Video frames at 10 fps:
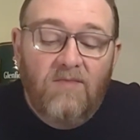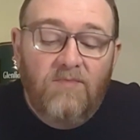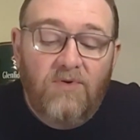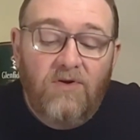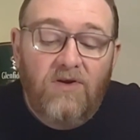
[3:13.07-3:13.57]

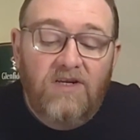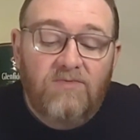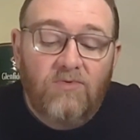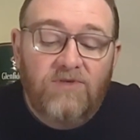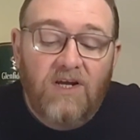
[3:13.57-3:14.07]

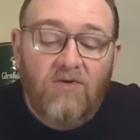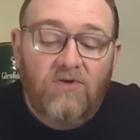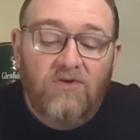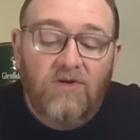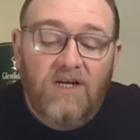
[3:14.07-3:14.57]
Breweries will tell
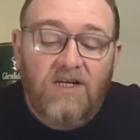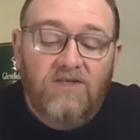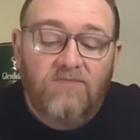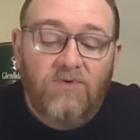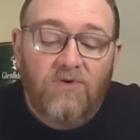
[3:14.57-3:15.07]
you
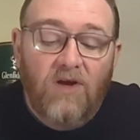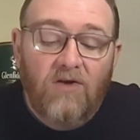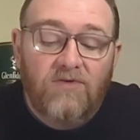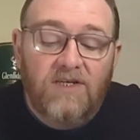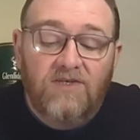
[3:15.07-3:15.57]
each brew
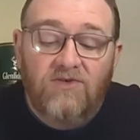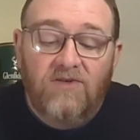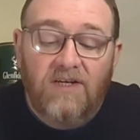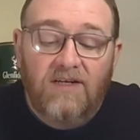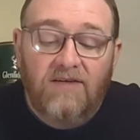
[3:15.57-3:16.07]
house is
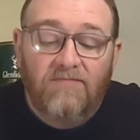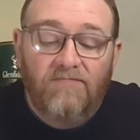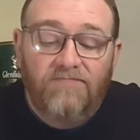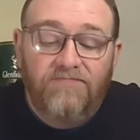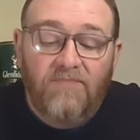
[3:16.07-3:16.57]
unique.
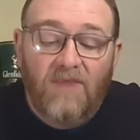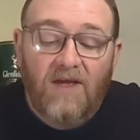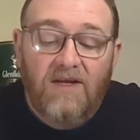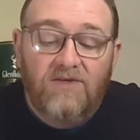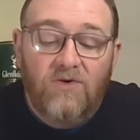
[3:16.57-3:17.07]

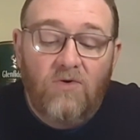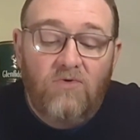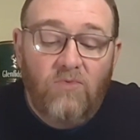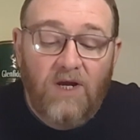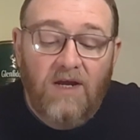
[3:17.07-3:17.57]
In its
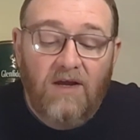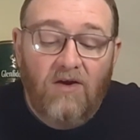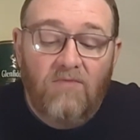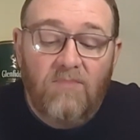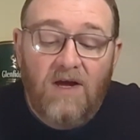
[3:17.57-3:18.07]
own way,
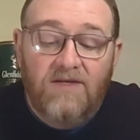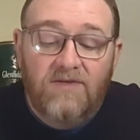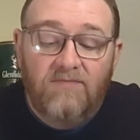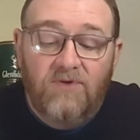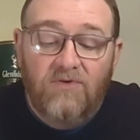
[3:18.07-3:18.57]
our
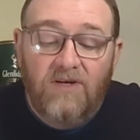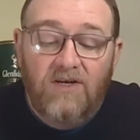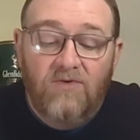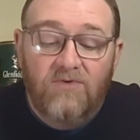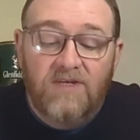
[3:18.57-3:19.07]
master brewery
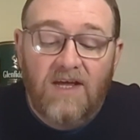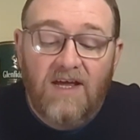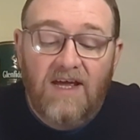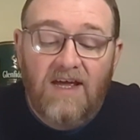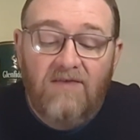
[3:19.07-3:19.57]
knows
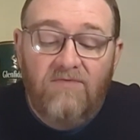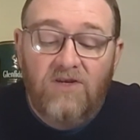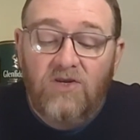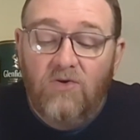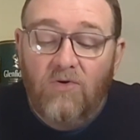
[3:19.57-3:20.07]

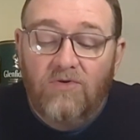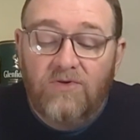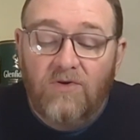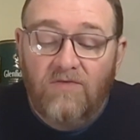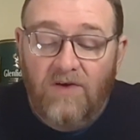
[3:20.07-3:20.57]
every
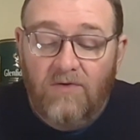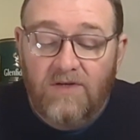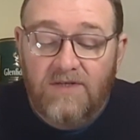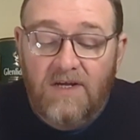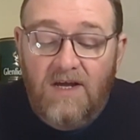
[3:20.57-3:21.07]
nuance of
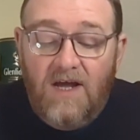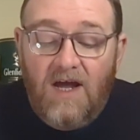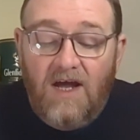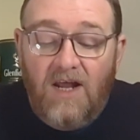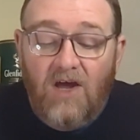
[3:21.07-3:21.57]
ours
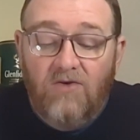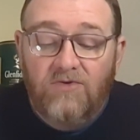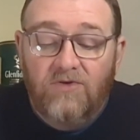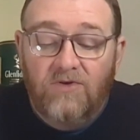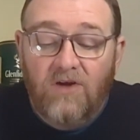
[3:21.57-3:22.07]
and how
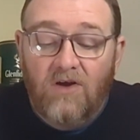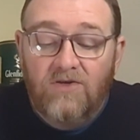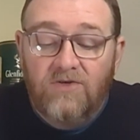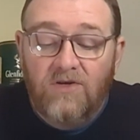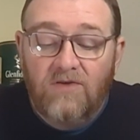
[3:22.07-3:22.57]
to
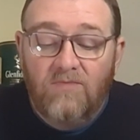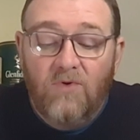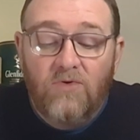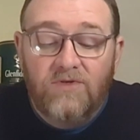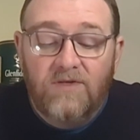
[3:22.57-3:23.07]
conjure the
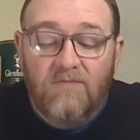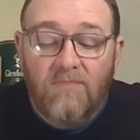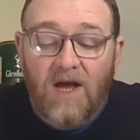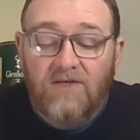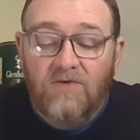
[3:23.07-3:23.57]
most
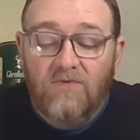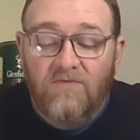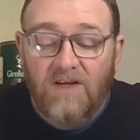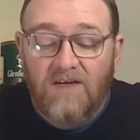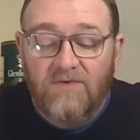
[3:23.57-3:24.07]
magical
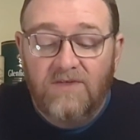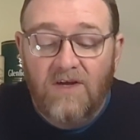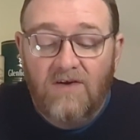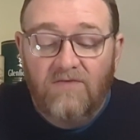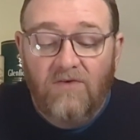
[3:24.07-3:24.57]
flavours
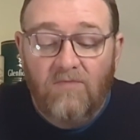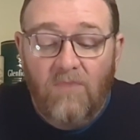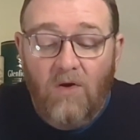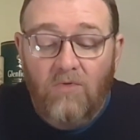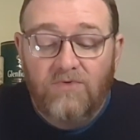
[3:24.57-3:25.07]
from
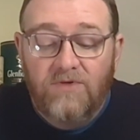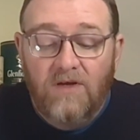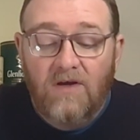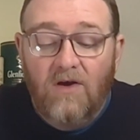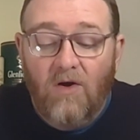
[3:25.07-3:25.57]
malt,
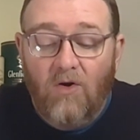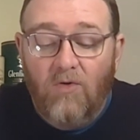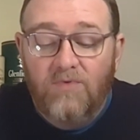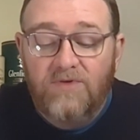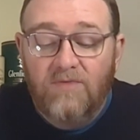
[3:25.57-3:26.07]

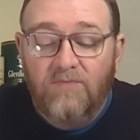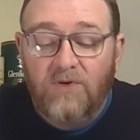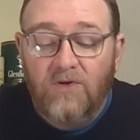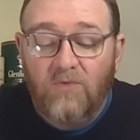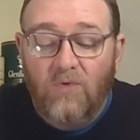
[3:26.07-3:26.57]
hops,
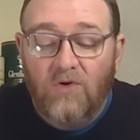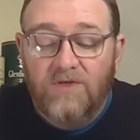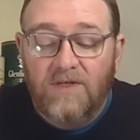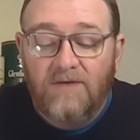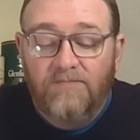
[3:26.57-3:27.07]
pure
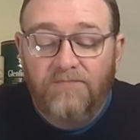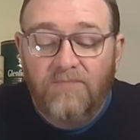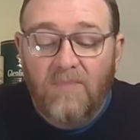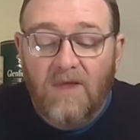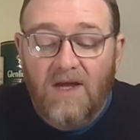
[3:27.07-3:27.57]
water
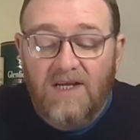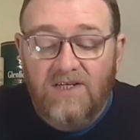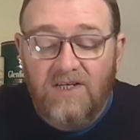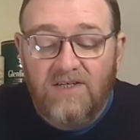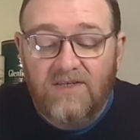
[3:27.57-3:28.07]
and
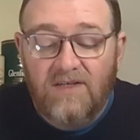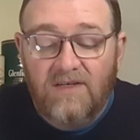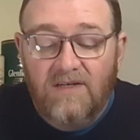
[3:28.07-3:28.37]
yeast.